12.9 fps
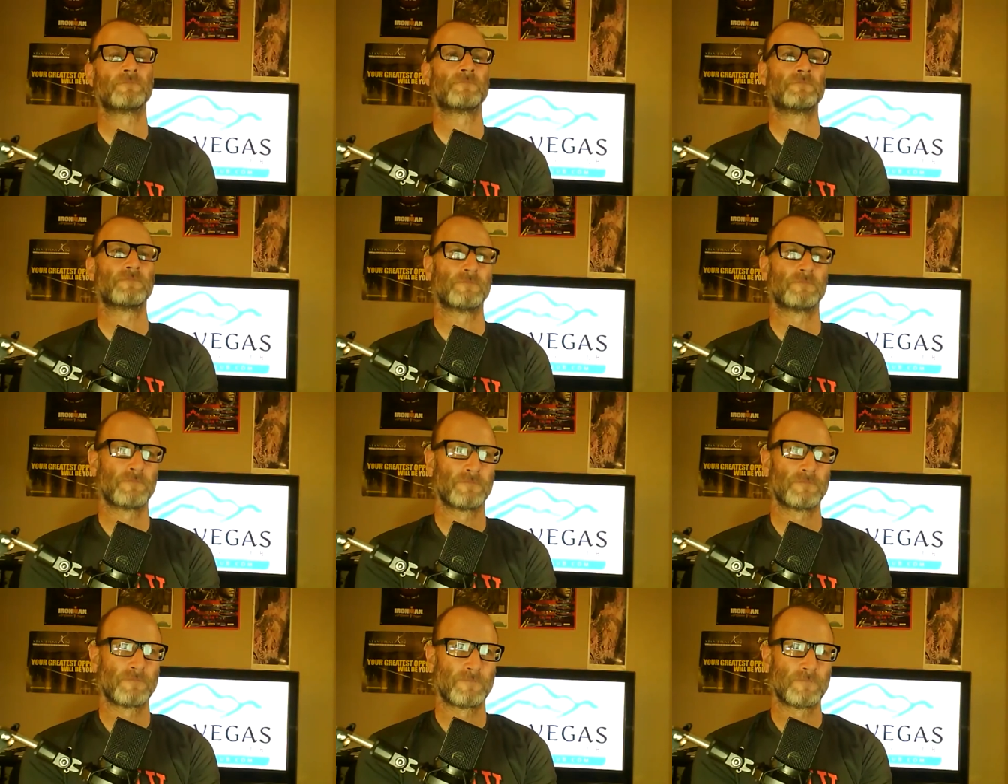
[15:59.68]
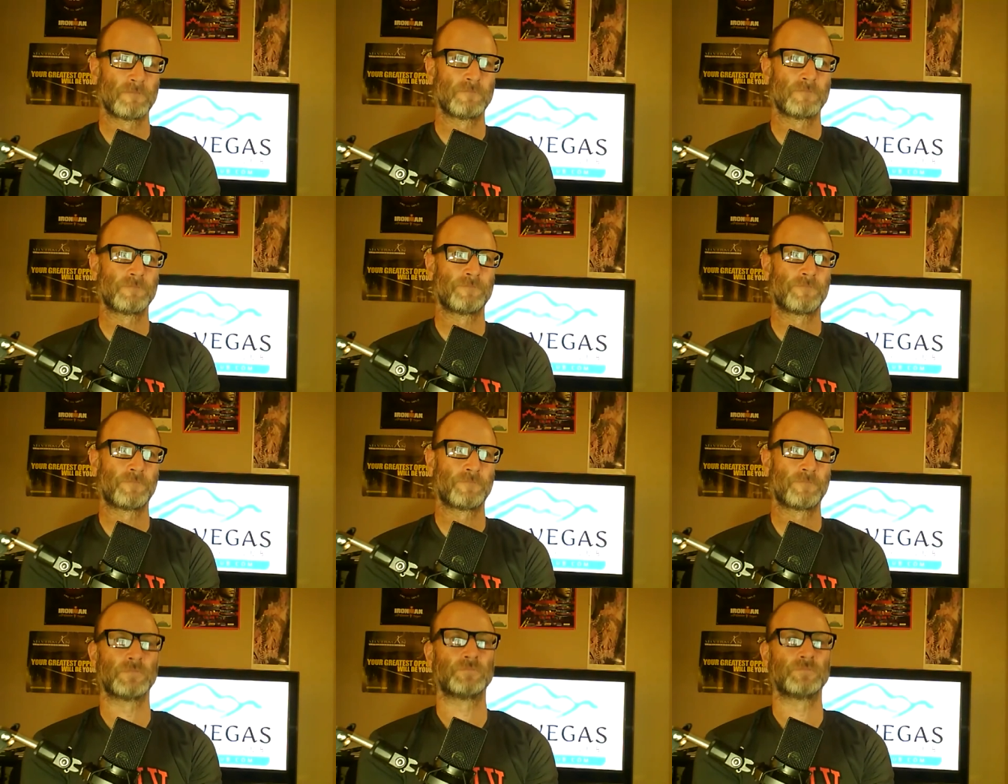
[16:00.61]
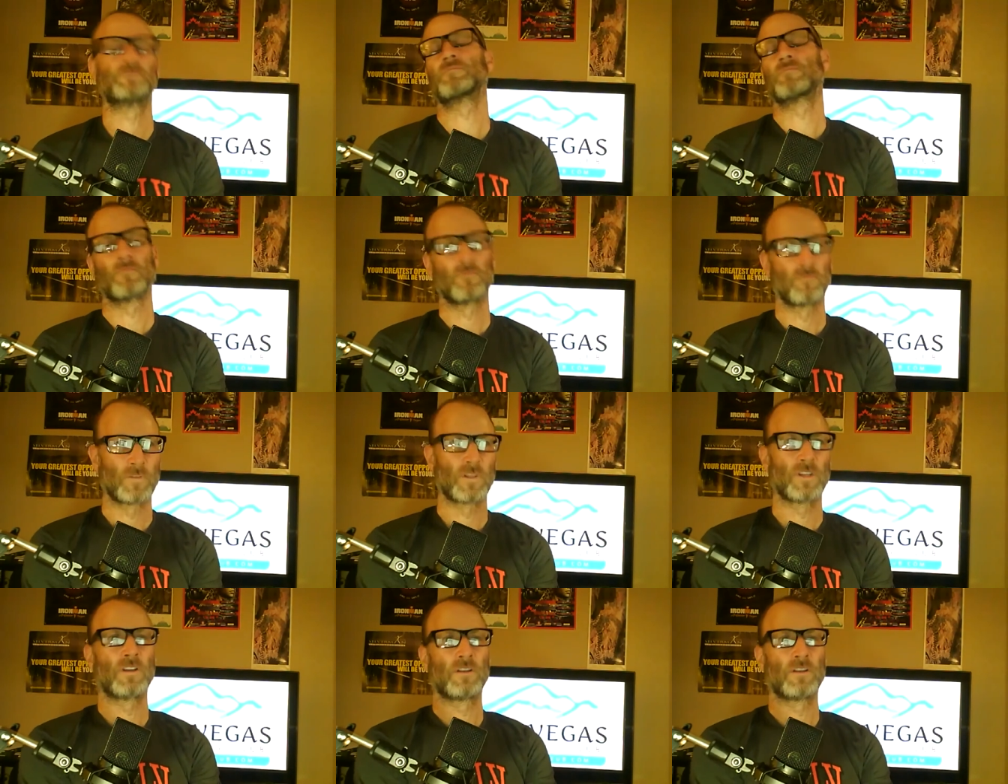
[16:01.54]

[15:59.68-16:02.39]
So 14 years I never use a heart rate on my